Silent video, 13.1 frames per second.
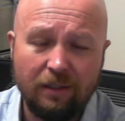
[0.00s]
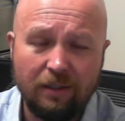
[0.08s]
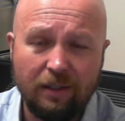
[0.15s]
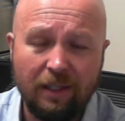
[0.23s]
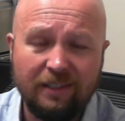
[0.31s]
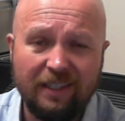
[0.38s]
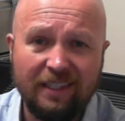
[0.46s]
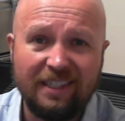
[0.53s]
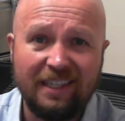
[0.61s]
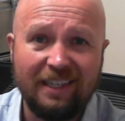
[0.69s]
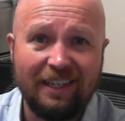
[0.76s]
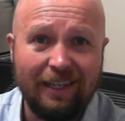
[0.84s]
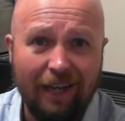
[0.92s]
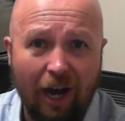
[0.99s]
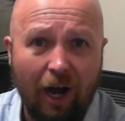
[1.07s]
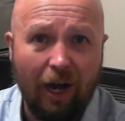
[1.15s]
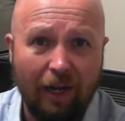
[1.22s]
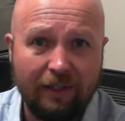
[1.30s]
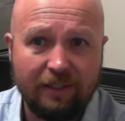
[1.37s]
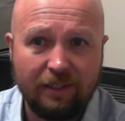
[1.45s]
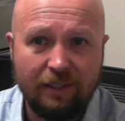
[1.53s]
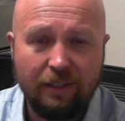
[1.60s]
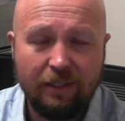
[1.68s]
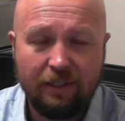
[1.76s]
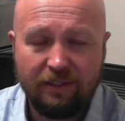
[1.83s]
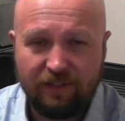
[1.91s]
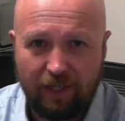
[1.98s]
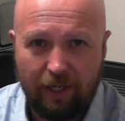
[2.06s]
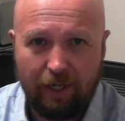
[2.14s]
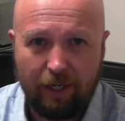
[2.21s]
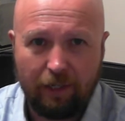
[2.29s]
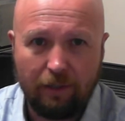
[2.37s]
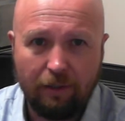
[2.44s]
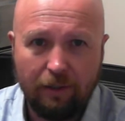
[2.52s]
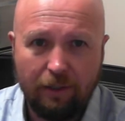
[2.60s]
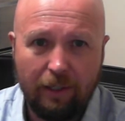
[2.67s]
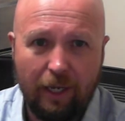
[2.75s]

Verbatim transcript: This is not saying,